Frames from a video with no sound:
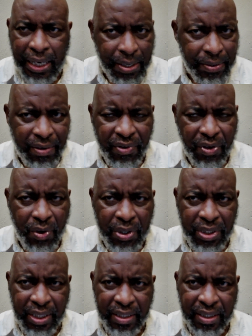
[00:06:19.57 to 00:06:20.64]
Not even
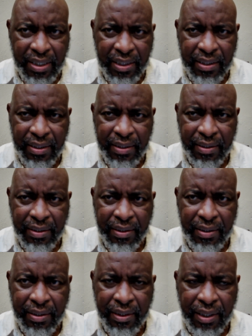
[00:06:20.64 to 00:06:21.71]
consciously.
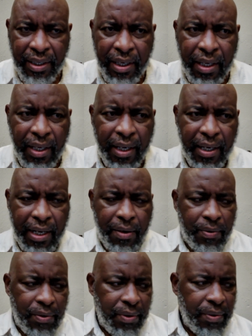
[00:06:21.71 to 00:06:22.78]

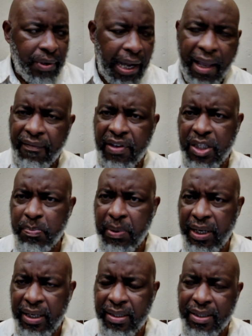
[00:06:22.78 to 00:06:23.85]
Now, I have
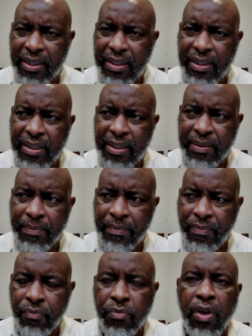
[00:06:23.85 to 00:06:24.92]
experienced this.
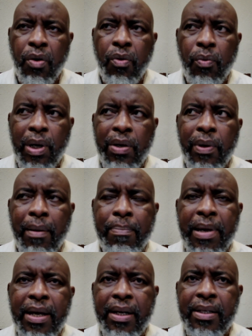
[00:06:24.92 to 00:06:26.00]
When your
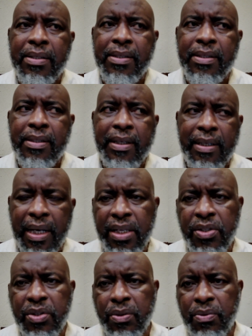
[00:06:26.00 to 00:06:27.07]
parents
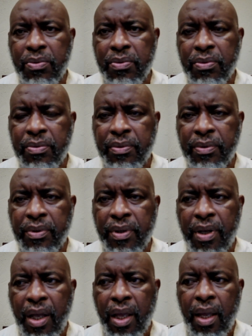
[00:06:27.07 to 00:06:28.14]
raise you,
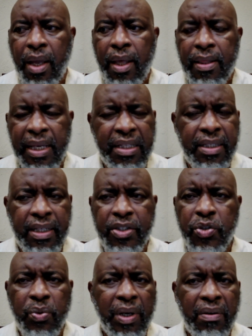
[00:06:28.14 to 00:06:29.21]
they
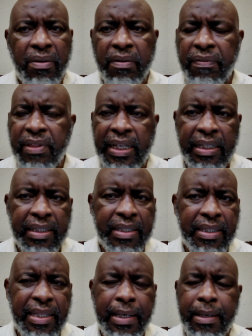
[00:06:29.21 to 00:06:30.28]
teach you a lot of
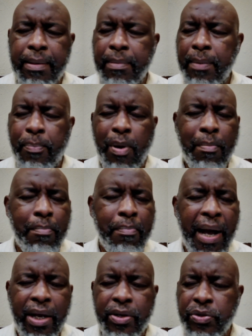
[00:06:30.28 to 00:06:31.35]
things. They
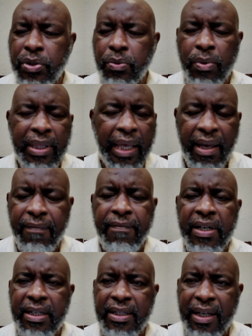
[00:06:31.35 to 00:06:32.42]
bombard you with
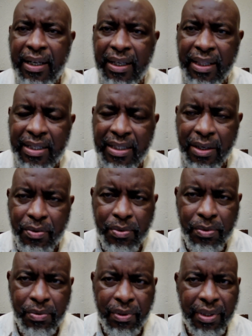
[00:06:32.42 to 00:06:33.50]
every day there's a
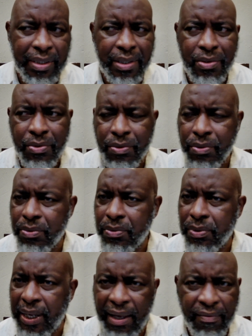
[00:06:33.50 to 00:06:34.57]
rule, there's a new
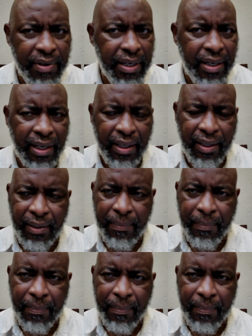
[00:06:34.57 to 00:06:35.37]
rule every day.